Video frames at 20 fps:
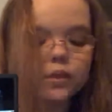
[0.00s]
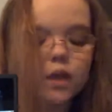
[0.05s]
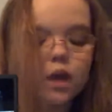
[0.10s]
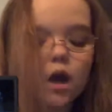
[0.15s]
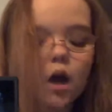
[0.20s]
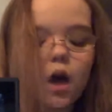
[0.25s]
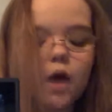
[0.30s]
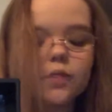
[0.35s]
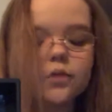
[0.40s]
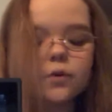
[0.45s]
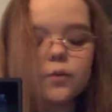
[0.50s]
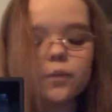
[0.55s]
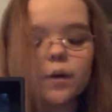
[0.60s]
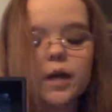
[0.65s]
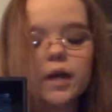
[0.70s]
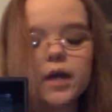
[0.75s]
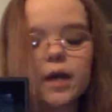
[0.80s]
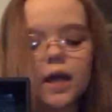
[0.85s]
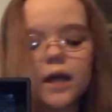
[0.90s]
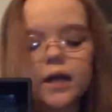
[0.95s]
Author Ray
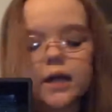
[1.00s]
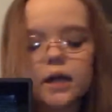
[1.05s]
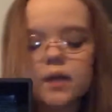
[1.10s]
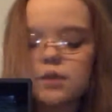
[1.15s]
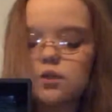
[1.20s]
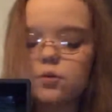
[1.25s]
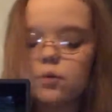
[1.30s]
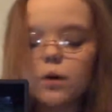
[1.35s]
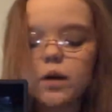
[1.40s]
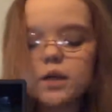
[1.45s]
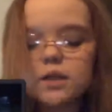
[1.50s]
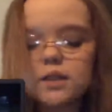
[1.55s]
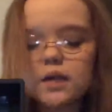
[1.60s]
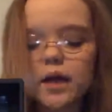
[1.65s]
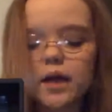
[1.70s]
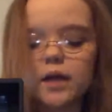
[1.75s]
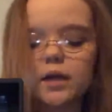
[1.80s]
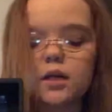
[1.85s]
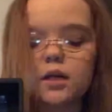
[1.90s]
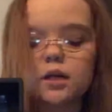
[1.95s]
Kent, in his
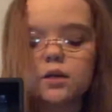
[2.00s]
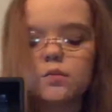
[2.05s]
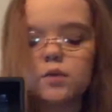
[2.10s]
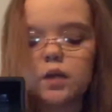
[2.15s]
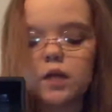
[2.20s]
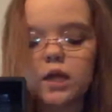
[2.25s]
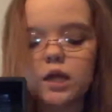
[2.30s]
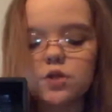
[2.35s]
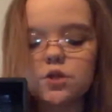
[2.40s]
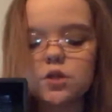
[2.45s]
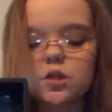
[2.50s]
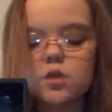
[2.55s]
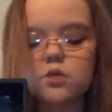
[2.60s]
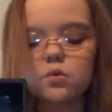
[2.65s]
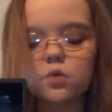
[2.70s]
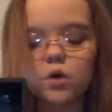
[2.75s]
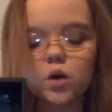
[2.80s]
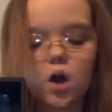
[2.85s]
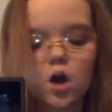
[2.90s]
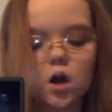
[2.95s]
2010 communication
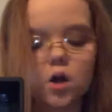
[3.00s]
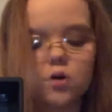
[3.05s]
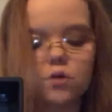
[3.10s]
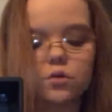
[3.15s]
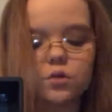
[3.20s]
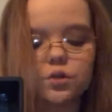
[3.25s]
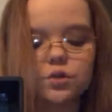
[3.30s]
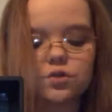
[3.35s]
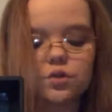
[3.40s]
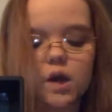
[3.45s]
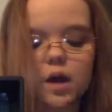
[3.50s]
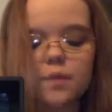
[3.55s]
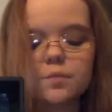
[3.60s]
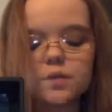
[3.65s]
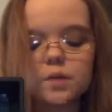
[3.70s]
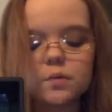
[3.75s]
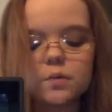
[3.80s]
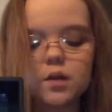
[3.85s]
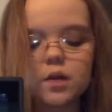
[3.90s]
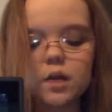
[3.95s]
disorder article, describes
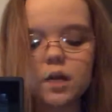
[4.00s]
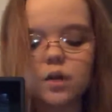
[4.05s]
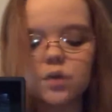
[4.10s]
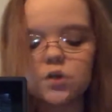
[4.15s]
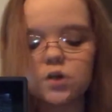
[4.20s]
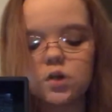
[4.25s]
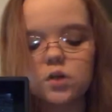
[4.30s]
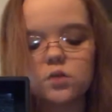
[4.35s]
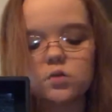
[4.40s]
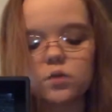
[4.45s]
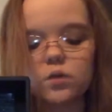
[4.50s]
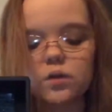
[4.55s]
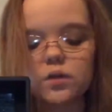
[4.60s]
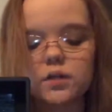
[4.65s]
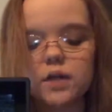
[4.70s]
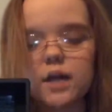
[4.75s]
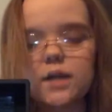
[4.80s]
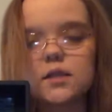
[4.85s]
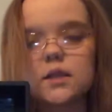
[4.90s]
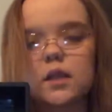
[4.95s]
communication disorders
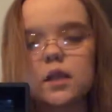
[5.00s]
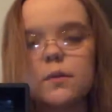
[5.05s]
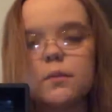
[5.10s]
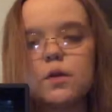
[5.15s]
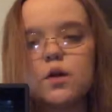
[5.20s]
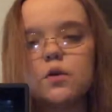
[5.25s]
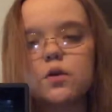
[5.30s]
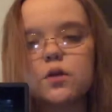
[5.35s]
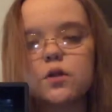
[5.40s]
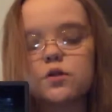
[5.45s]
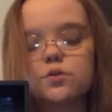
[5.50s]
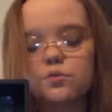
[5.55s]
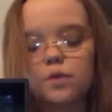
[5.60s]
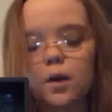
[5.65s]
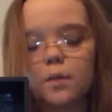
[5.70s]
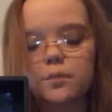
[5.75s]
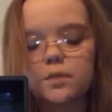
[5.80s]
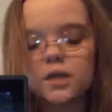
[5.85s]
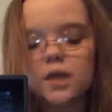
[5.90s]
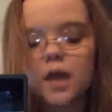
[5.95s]
as limit or
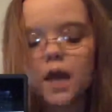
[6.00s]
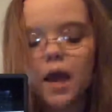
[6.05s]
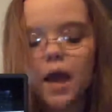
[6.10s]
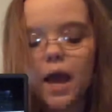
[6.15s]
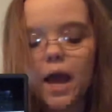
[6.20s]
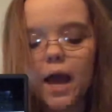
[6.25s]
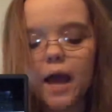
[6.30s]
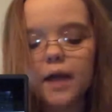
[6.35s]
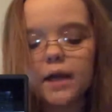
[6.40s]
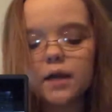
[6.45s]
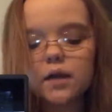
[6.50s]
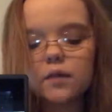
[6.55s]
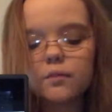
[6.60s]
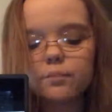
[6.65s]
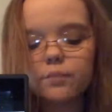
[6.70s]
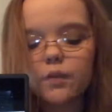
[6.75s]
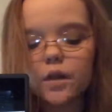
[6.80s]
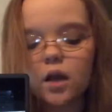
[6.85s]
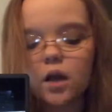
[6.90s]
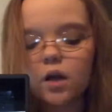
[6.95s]
disrupt any
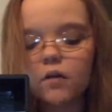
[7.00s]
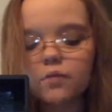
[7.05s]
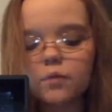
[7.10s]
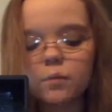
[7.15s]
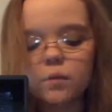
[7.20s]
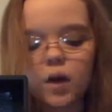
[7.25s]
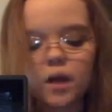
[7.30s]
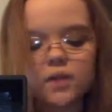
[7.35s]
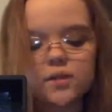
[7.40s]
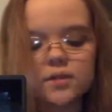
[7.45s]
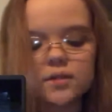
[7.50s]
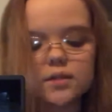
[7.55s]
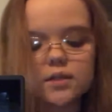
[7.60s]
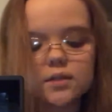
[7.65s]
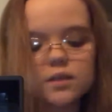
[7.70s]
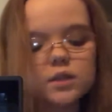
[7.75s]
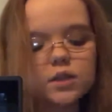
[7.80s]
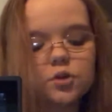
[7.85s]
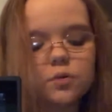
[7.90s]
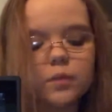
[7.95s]
of the
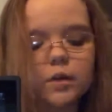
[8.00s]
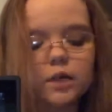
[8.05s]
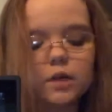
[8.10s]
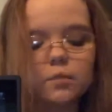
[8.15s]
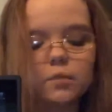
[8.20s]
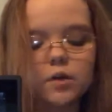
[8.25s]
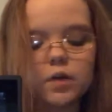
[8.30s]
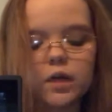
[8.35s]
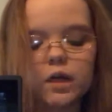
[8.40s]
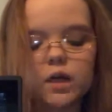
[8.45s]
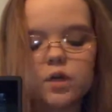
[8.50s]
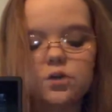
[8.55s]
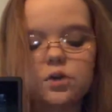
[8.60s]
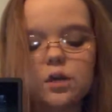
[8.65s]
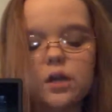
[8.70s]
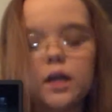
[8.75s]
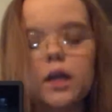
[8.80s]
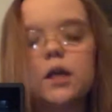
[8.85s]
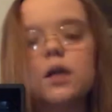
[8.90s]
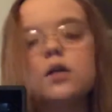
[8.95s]
processes human
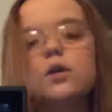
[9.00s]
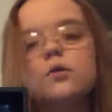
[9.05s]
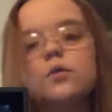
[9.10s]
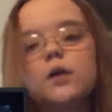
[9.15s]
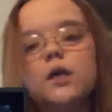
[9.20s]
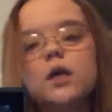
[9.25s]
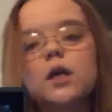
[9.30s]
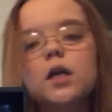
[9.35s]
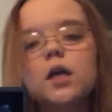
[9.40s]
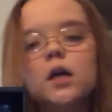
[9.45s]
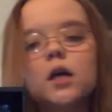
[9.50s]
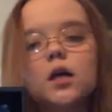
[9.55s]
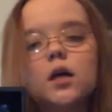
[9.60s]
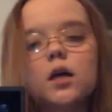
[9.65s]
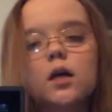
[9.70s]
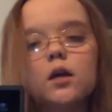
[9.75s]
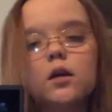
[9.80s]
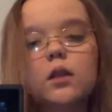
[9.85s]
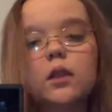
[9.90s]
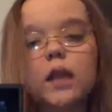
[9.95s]
communication, including
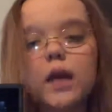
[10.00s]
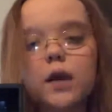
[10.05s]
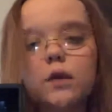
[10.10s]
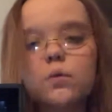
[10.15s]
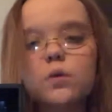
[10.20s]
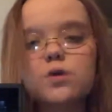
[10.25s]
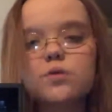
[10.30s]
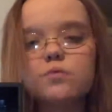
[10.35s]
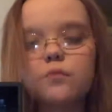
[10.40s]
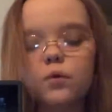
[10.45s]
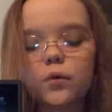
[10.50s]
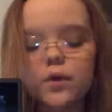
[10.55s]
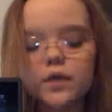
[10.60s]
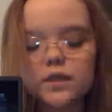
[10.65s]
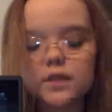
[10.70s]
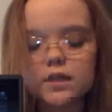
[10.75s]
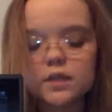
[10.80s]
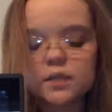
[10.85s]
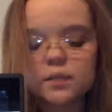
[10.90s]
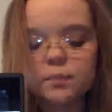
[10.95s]
language,
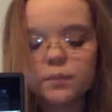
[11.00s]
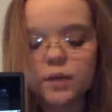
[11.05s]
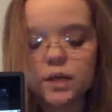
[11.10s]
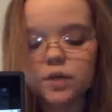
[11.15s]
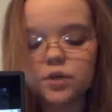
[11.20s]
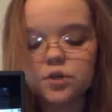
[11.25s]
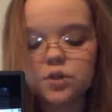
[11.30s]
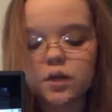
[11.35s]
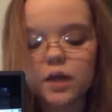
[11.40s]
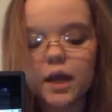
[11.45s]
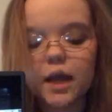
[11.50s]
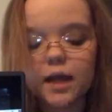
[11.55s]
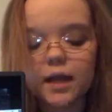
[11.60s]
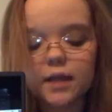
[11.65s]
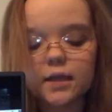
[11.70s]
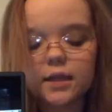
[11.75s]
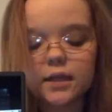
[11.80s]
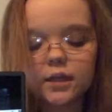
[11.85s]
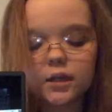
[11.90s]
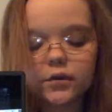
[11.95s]
voice, speech,
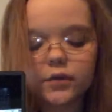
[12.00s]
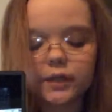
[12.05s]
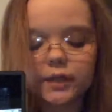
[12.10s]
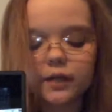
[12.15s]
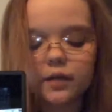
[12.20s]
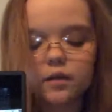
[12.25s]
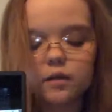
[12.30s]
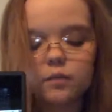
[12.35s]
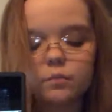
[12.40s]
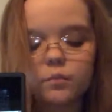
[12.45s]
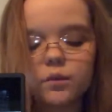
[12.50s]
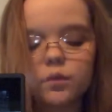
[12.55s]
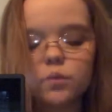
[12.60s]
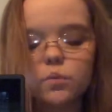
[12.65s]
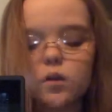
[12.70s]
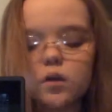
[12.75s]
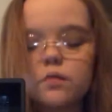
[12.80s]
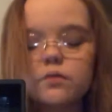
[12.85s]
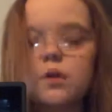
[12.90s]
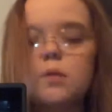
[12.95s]
and hearing. But the
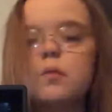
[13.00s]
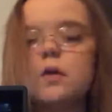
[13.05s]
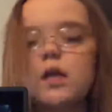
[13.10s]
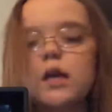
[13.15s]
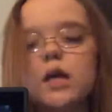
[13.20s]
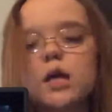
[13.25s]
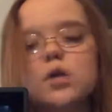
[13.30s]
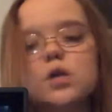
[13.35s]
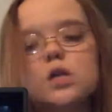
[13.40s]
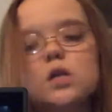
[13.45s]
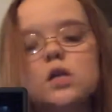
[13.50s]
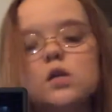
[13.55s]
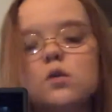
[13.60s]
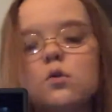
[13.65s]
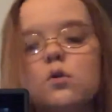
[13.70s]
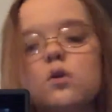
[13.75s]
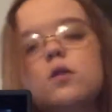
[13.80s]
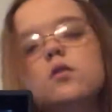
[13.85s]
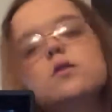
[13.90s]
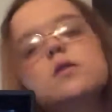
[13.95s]
world of communication
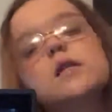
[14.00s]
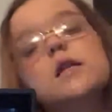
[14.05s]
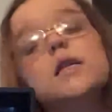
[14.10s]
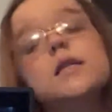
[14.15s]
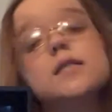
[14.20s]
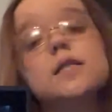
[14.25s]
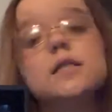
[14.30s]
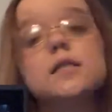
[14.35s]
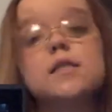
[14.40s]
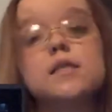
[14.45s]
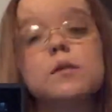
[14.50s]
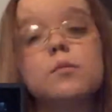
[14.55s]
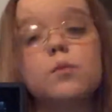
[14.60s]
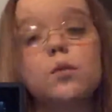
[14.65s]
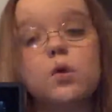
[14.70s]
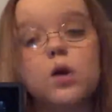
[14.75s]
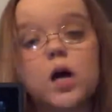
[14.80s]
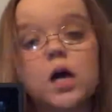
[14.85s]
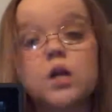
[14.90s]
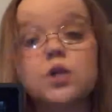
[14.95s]
disorders isn't
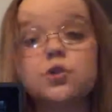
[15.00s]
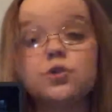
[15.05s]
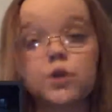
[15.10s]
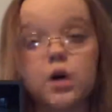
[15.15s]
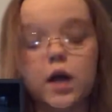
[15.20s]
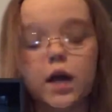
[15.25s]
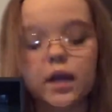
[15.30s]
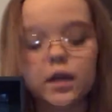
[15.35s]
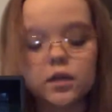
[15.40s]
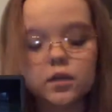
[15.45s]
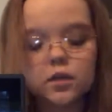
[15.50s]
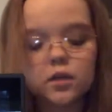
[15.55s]
simple, cut and dry.